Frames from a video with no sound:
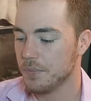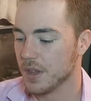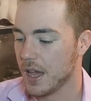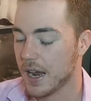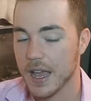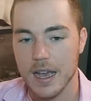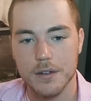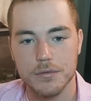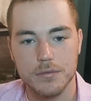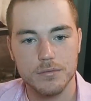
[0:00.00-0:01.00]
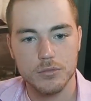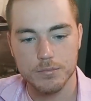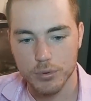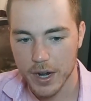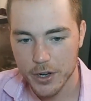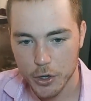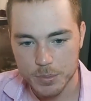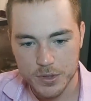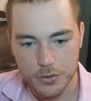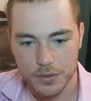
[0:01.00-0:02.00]
And I have bright
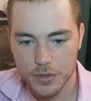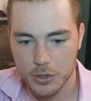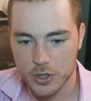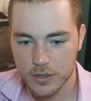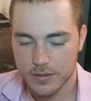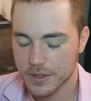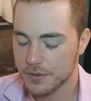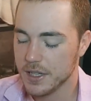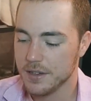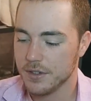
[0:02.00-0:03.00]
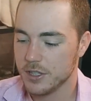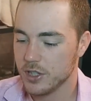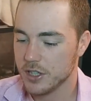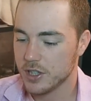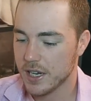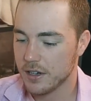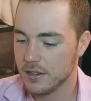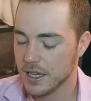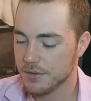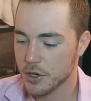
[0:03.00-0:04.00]
hopes for the future of the AVNJ channel.
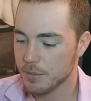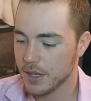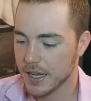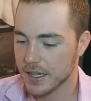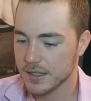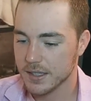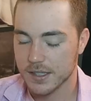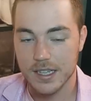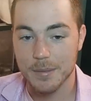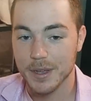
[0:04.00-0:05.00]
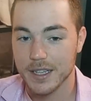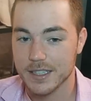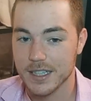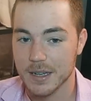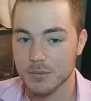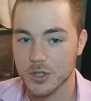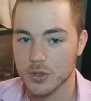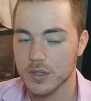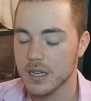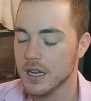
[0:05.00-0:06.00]
I have no plans on stopping anytime
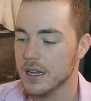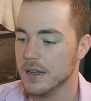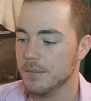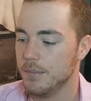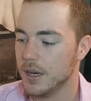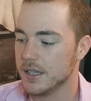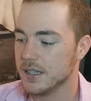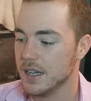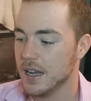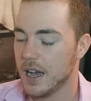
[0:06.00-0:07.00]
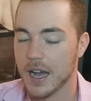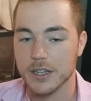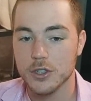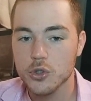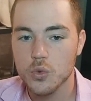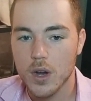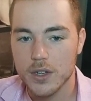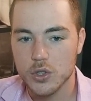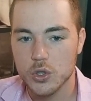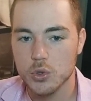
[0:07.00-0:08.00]
soon, but I do
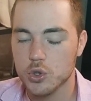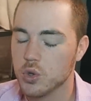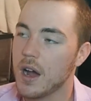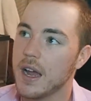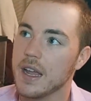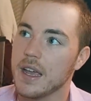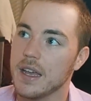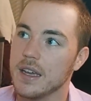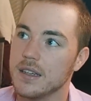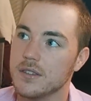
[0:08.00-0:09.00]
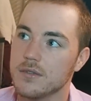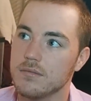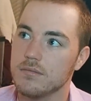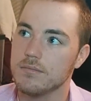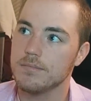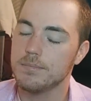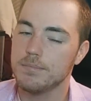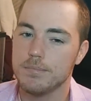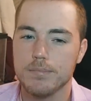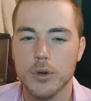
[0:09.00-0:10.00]
want to try and
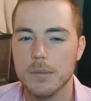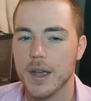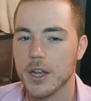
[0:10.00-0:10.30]
put my